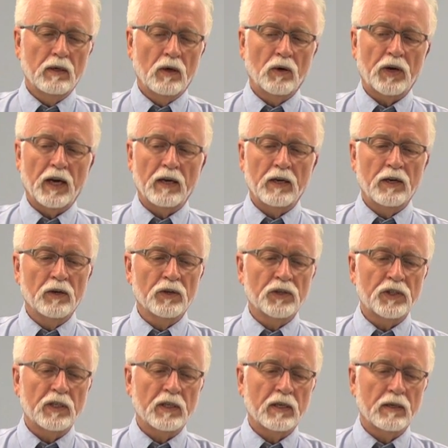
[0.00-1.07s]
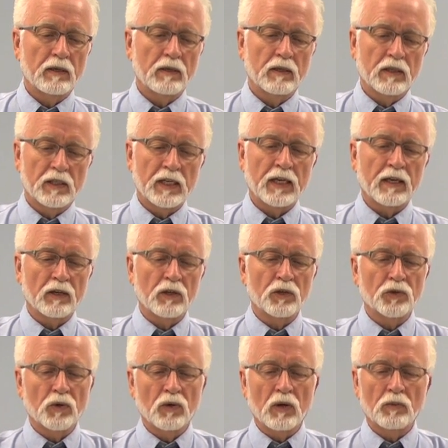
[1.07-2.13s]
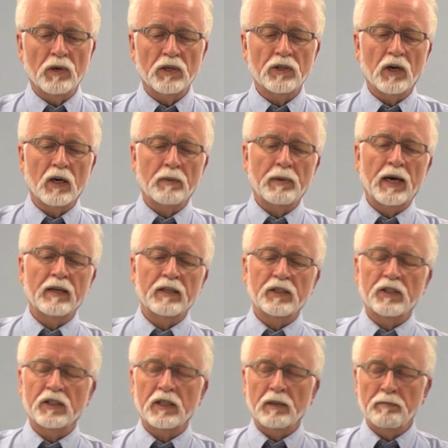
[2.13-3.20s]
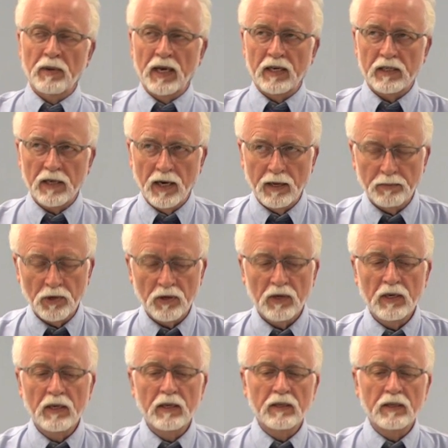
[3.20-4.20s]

Okay, here's the, the second control I want to talk about. This is the minute timer.